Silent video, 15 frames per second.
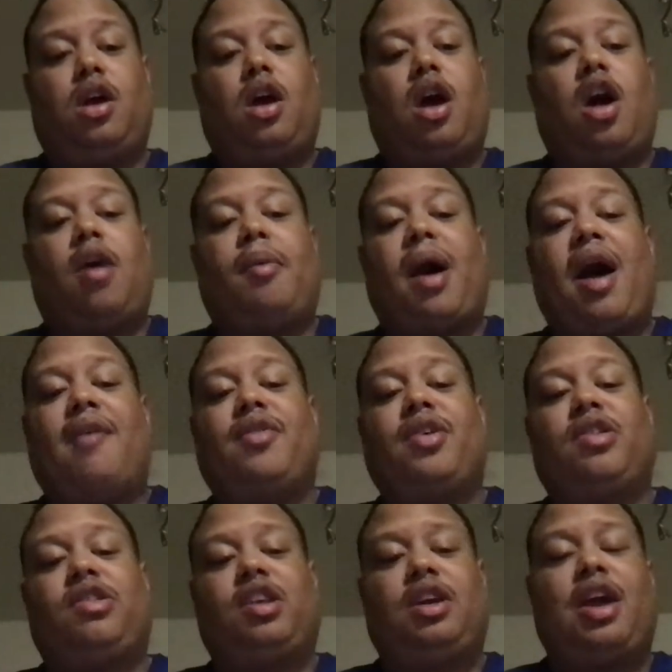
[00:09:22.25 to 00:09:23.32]

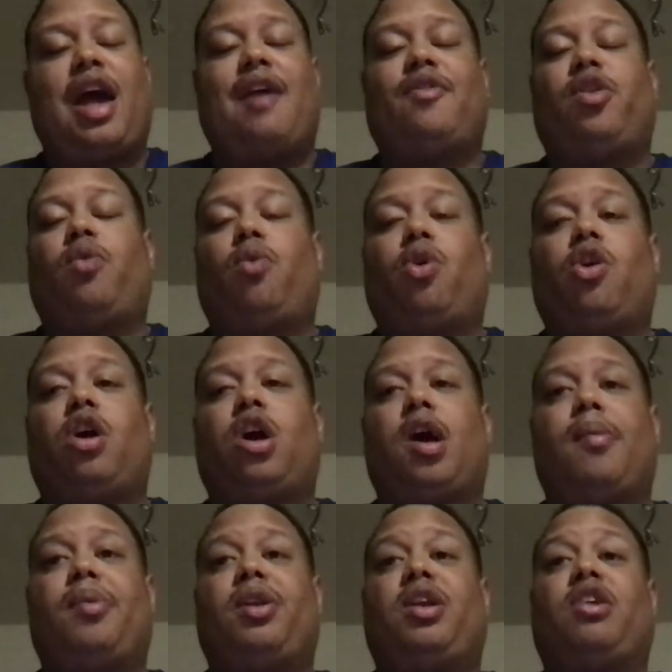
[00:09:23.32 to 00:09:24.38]
Obviously, having the World
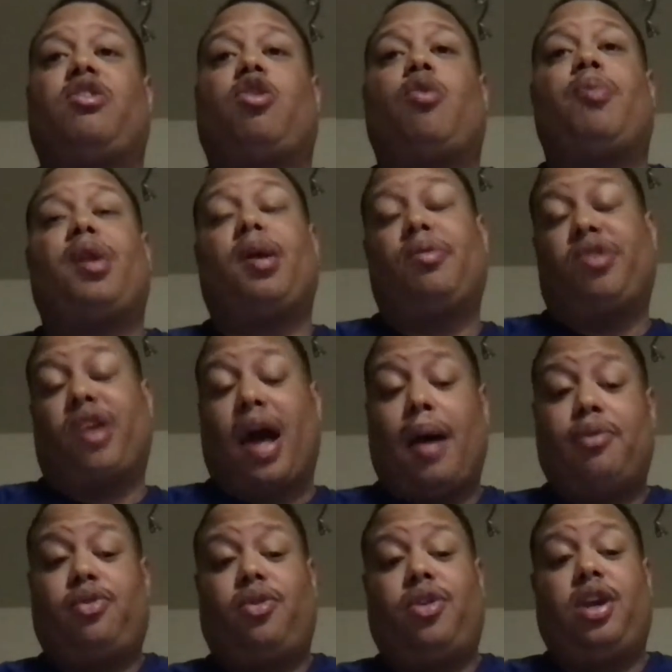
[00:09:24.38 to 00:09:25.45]
Cup, it does open up
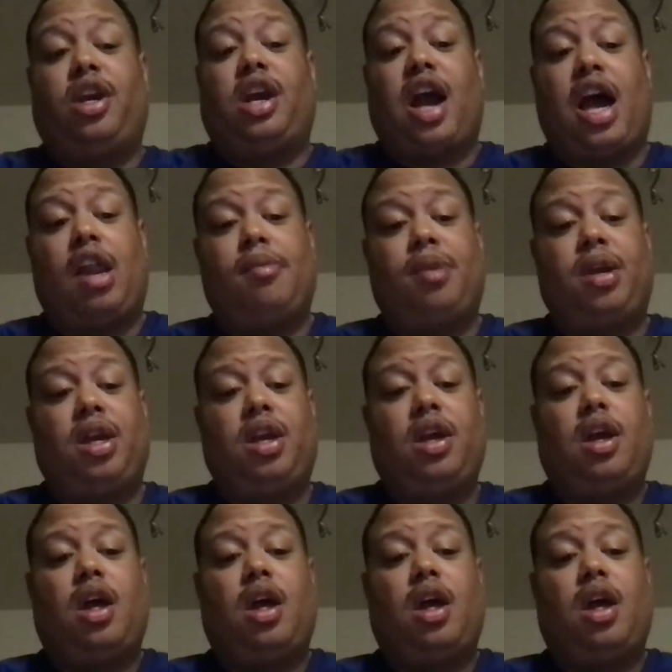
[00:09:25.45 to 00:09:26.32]
jobs for the economy.